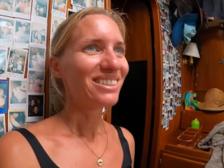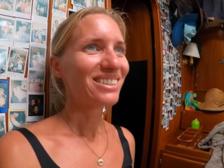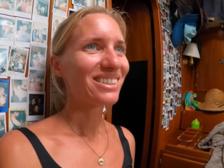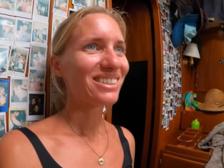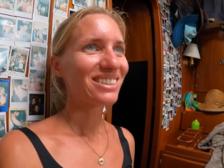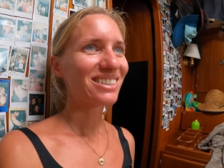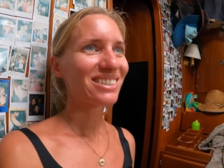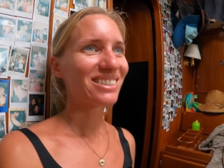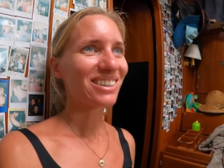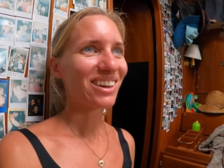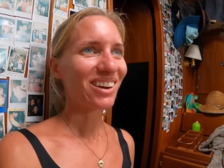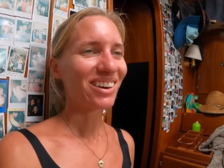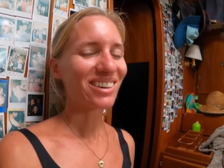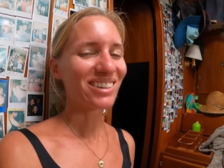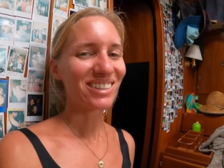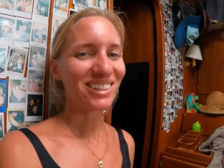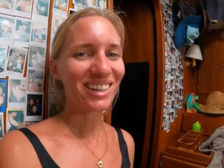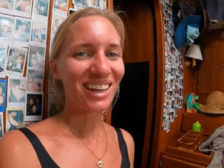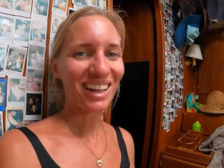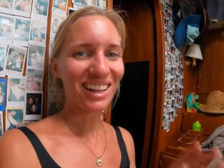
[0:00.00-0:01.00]
She's
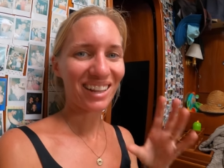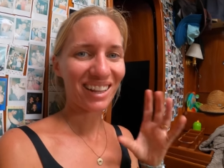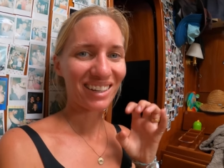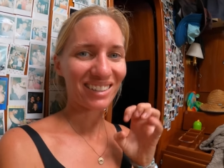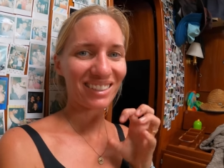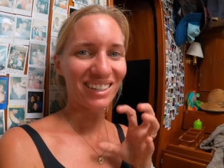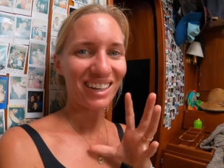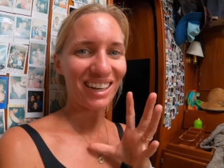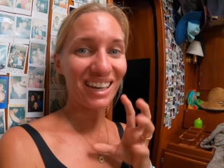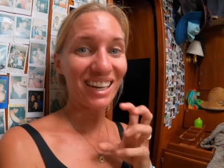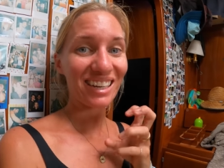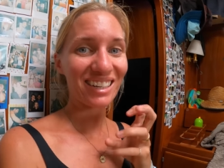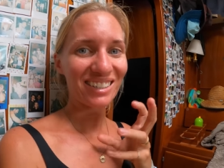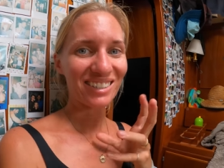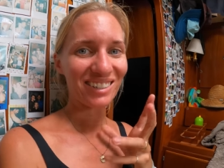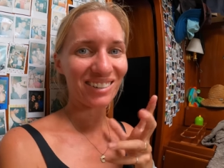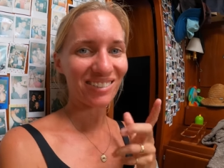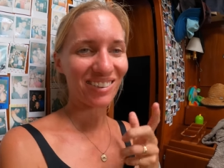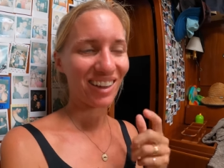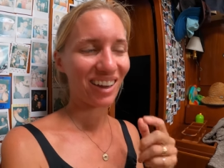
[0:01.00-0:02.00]
starting to get like the
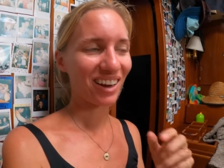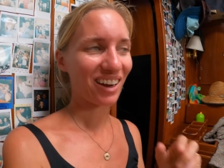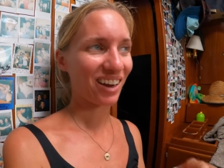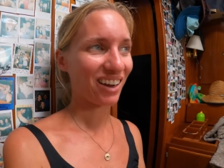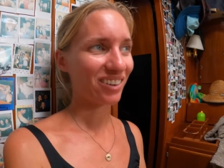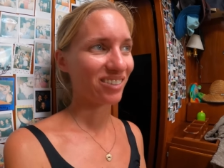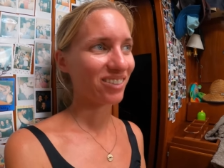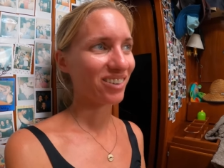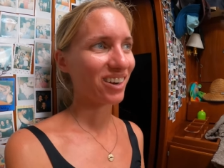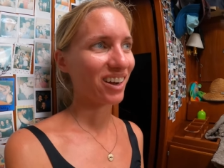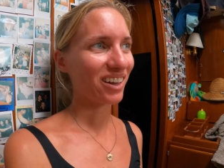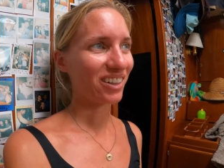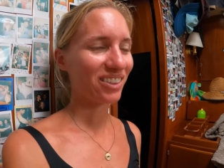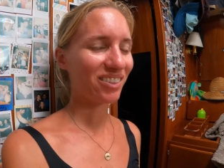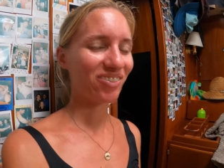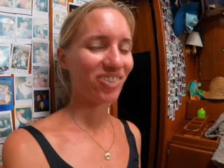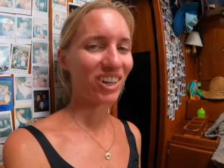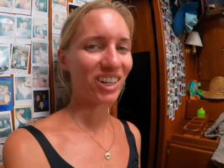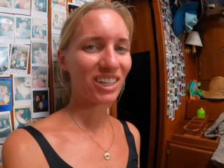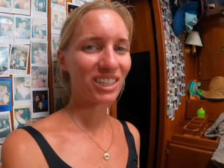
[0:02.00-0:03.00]
itch of like, I, I
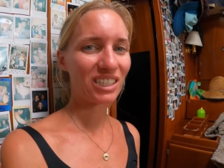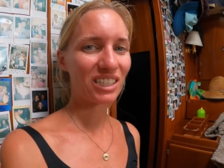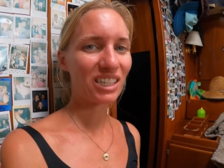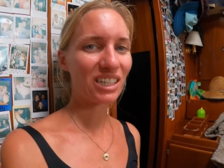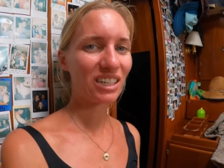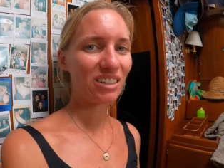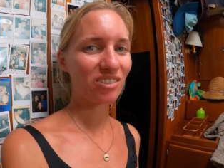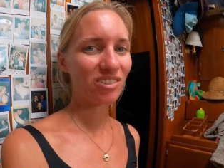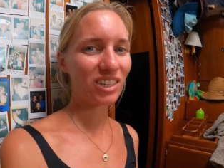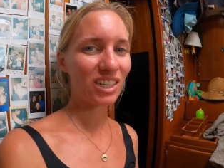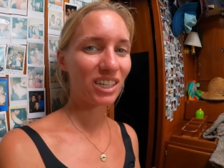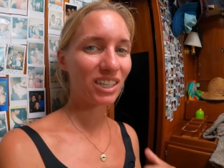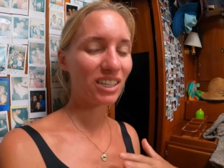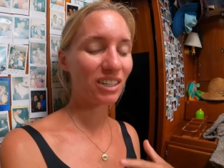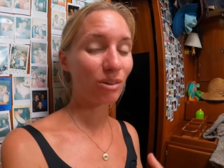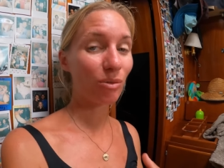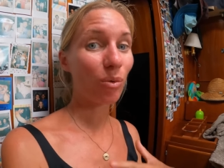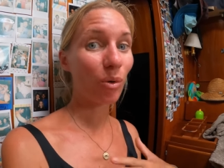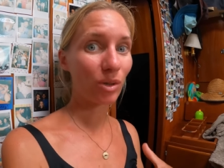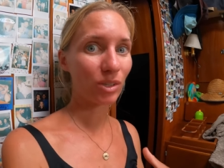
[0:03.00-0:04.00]
feel like she
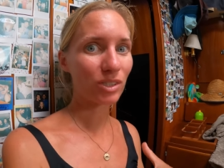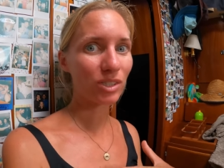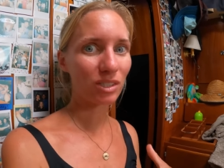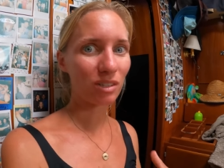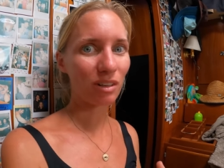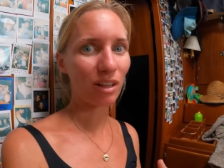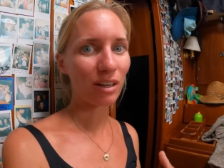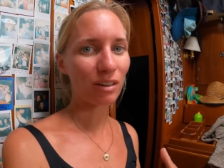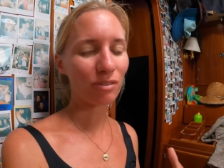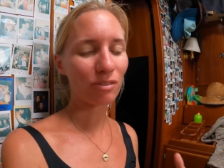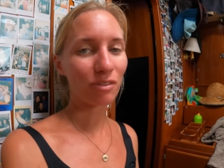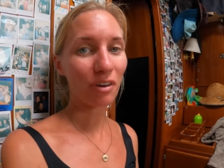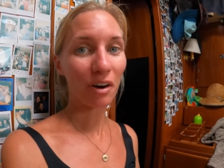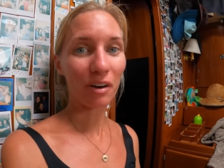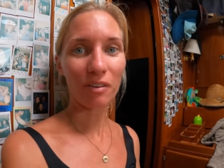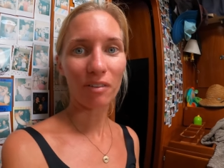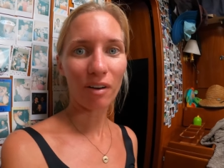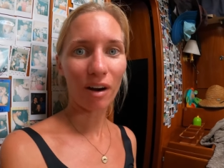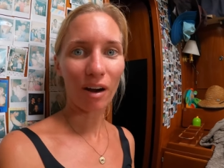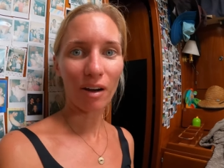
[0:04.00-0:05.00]
really wants to like
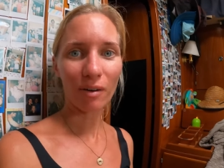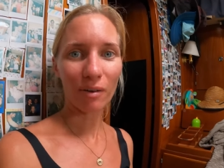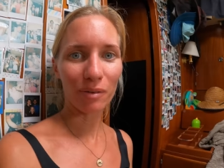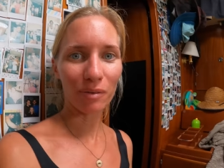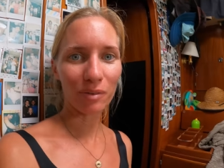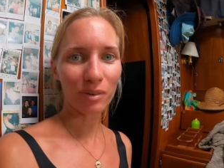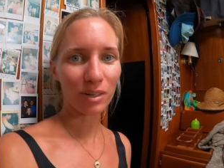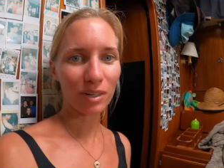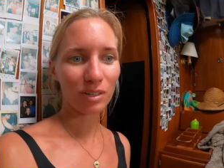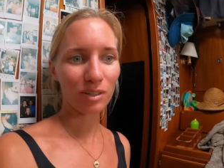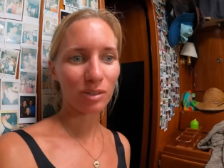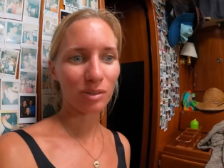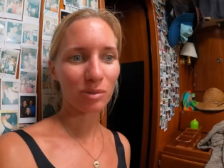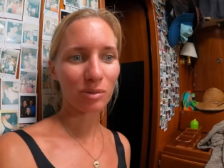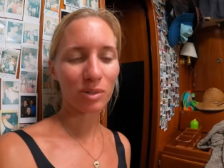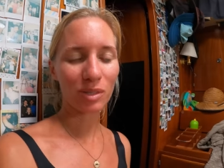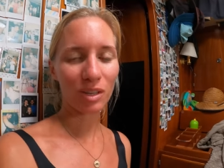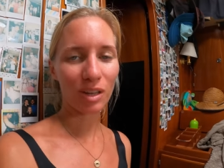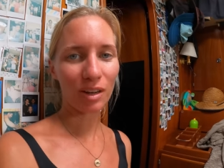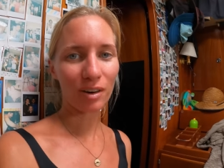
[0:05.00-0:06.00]
run around and
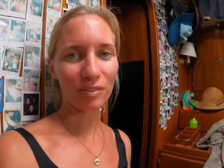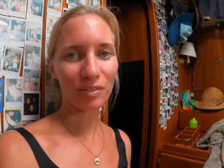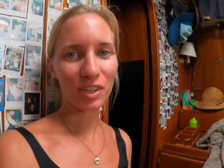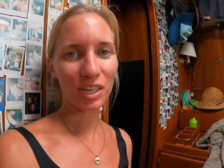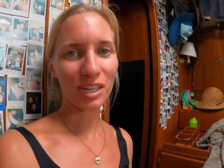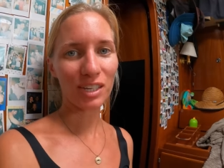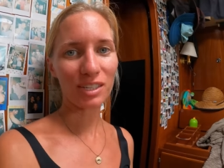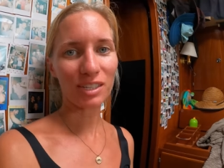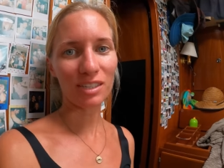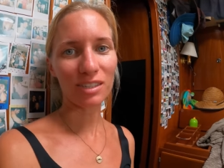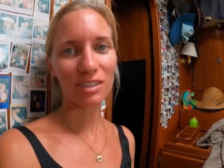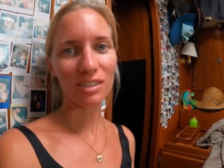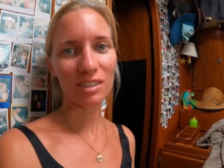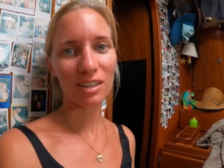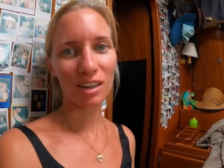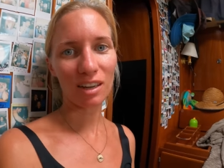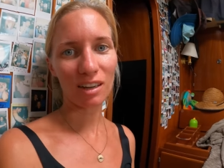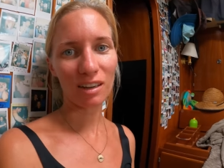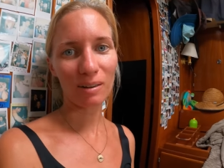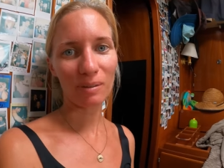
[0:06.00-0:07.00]
do a lot of
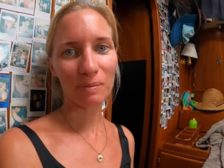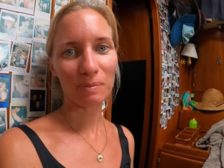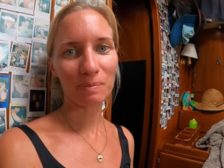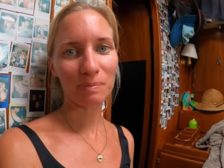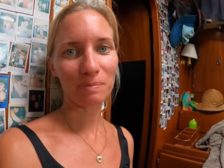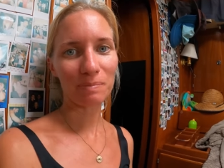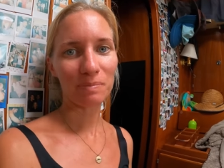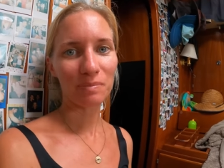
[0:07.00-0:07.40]
things. Um,